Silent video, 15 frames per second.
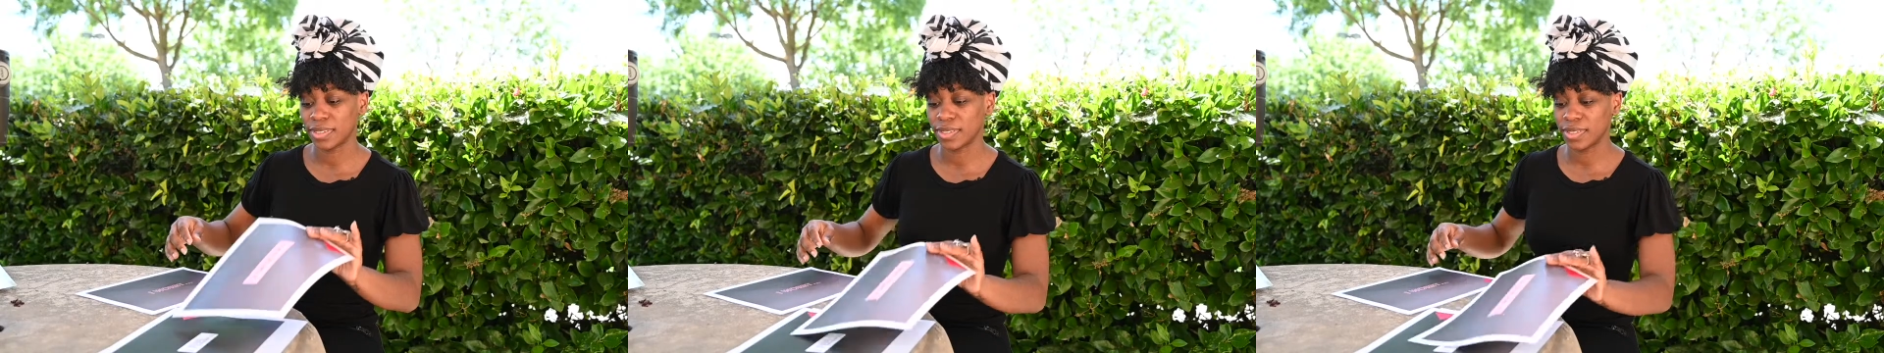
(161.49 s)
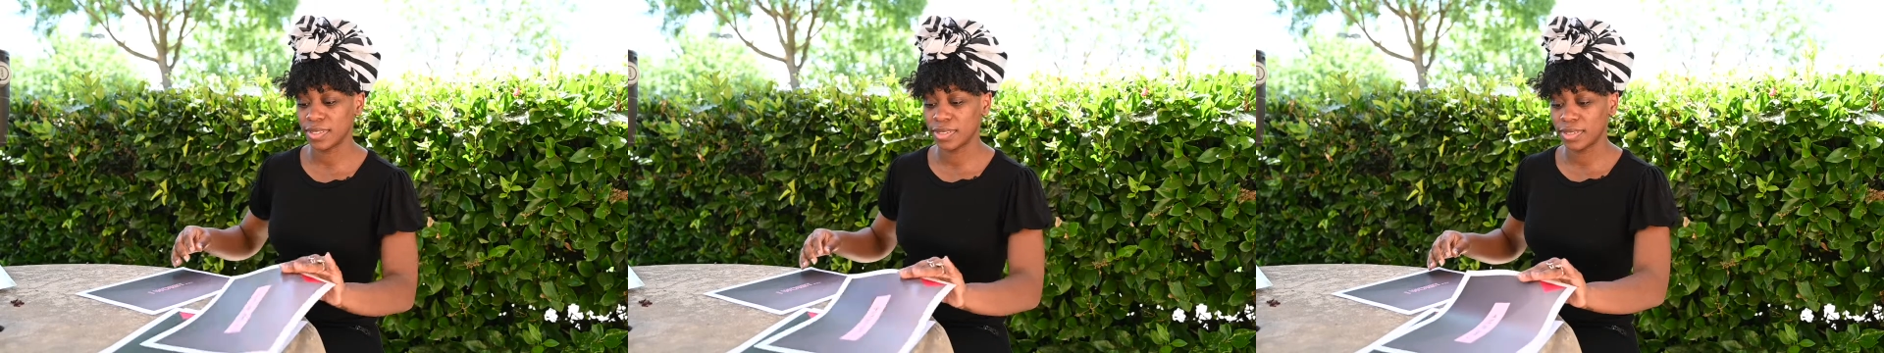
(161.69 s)

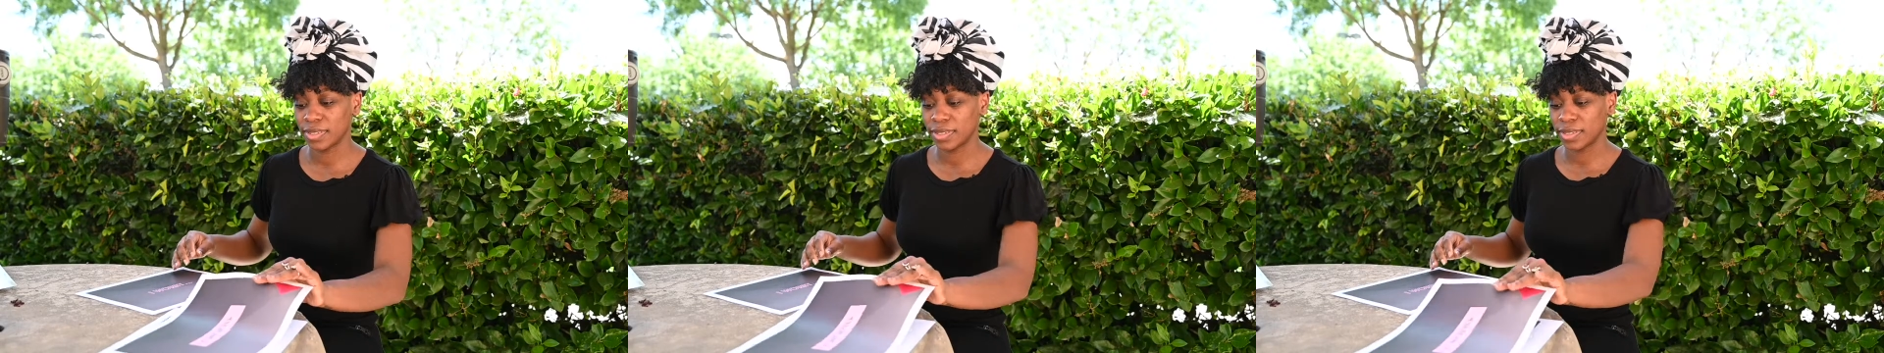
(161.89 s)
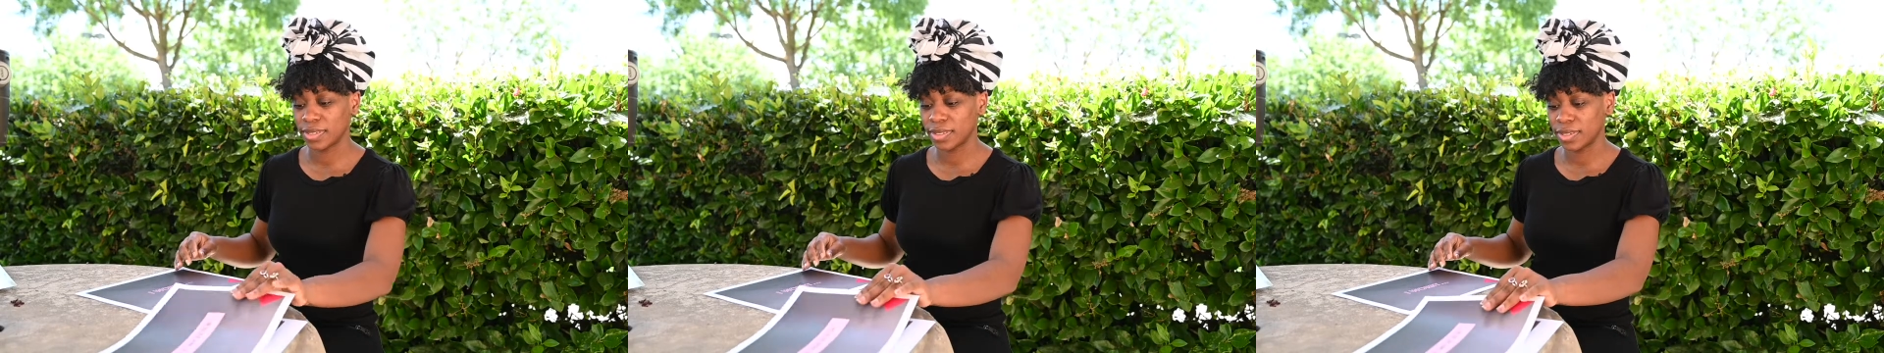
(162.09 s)

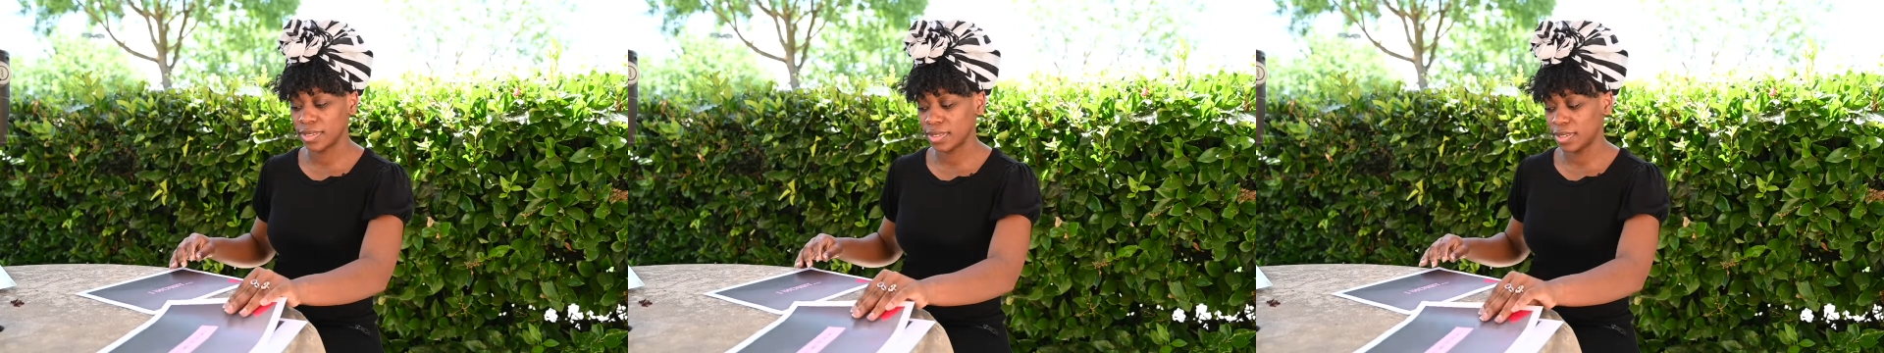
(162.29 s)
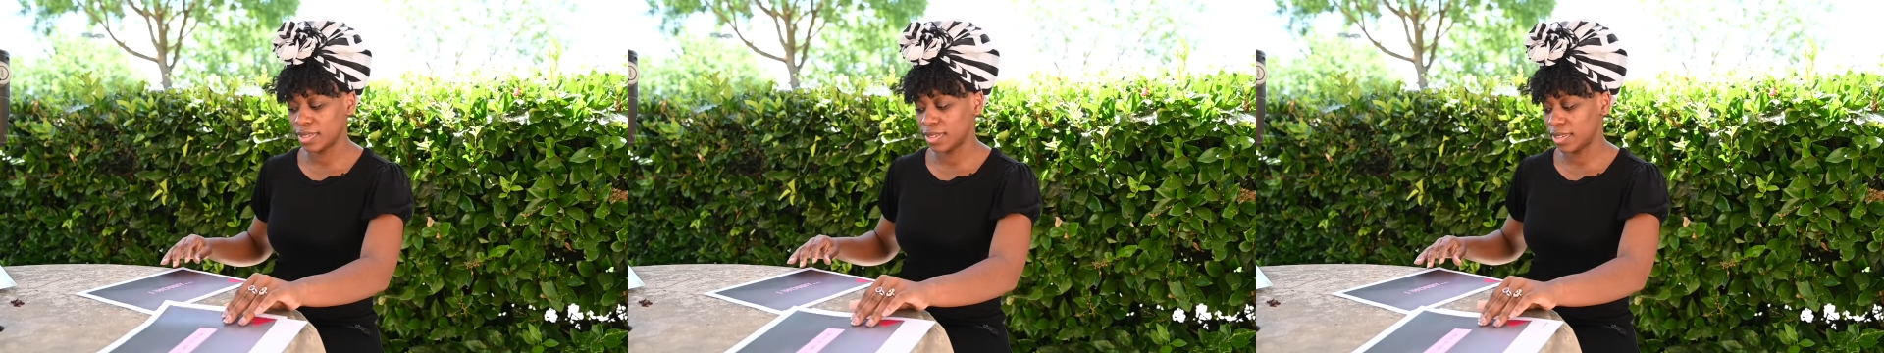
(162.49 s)

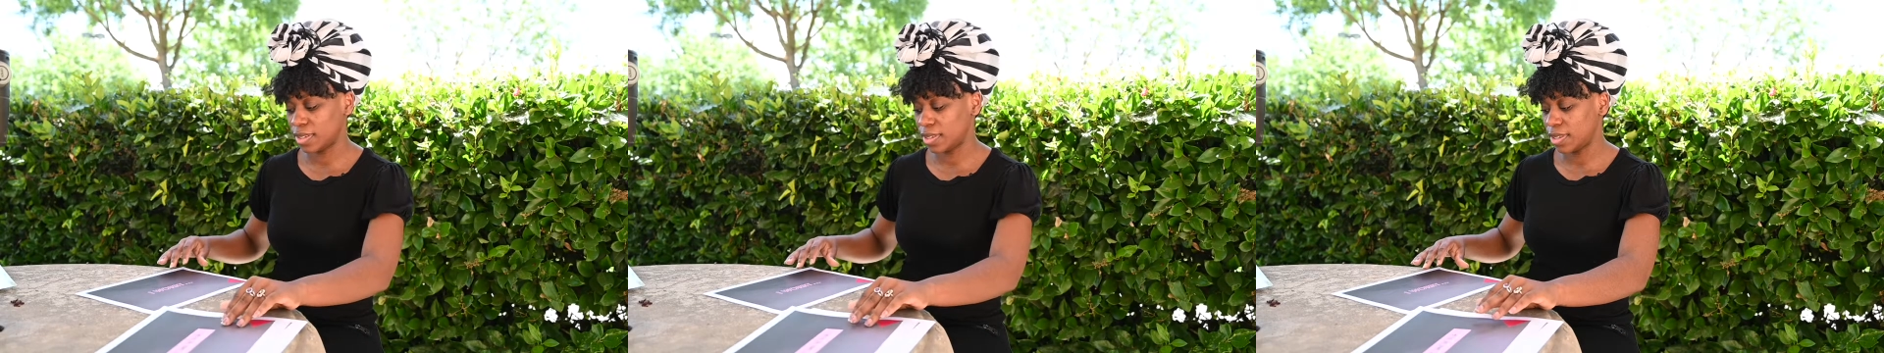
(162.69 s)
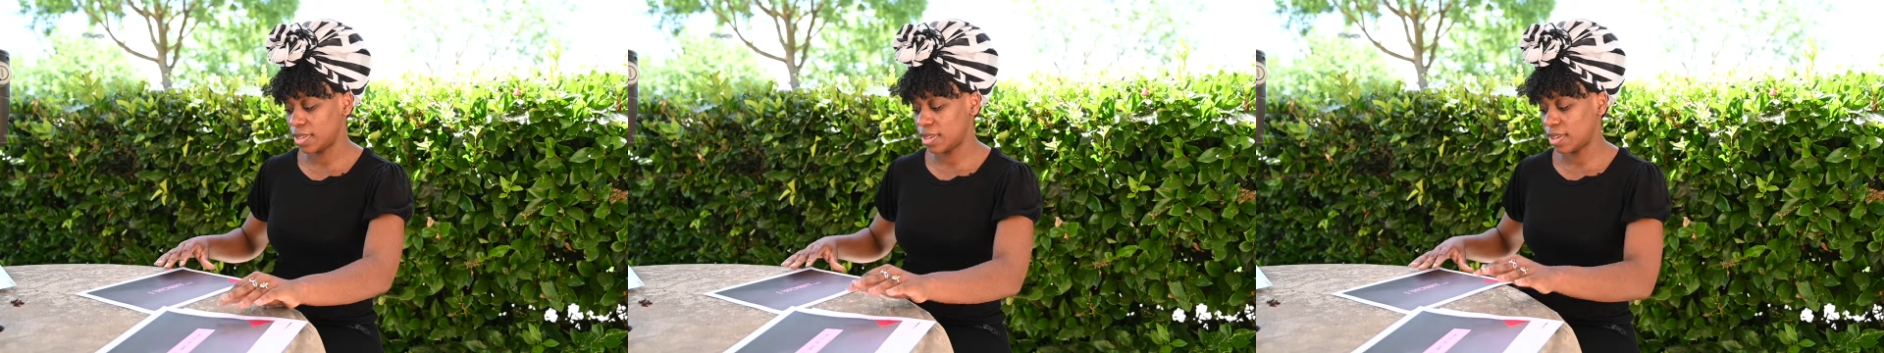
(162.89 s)

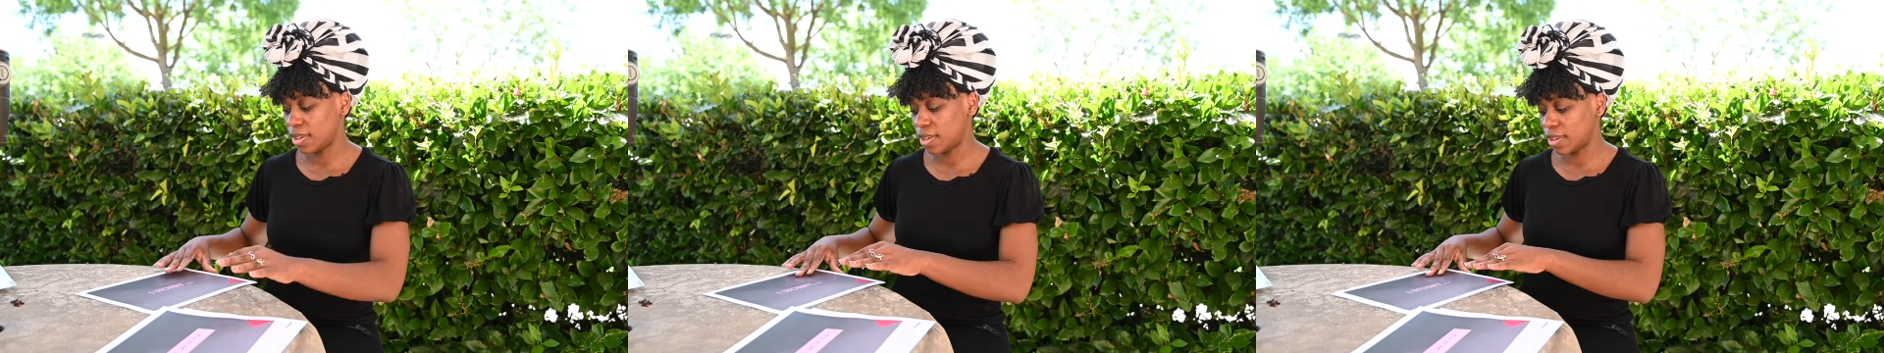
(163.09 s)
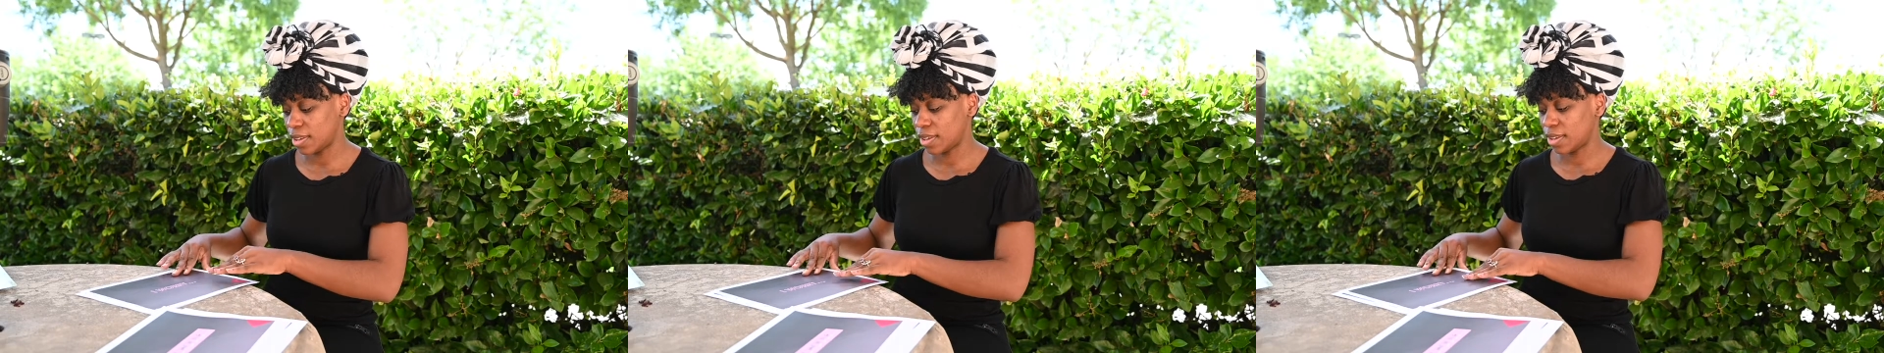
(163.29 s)

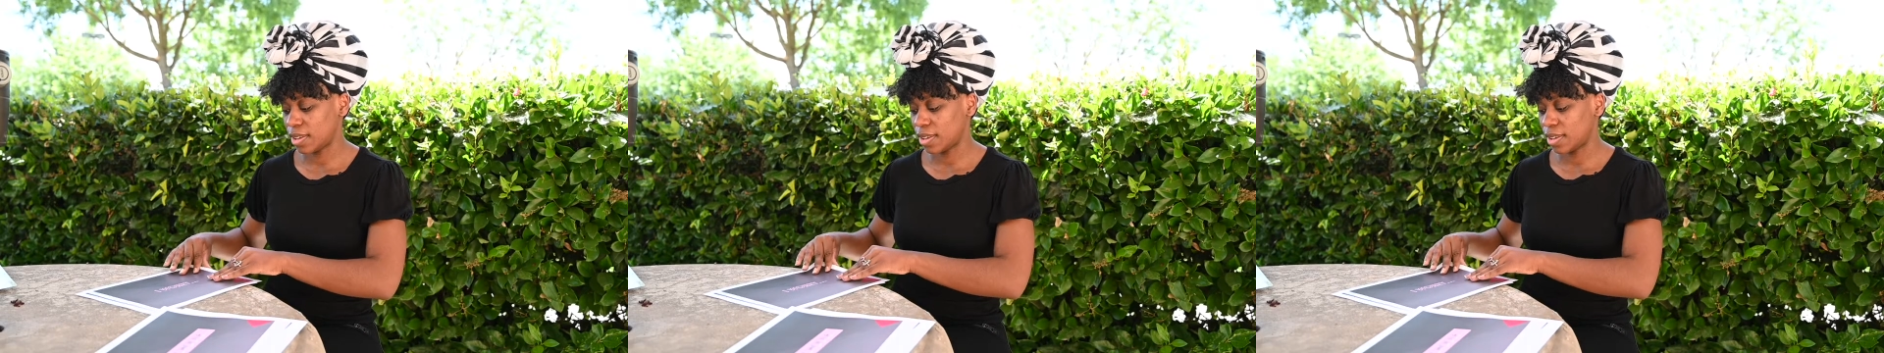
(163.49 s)
Nothing is said.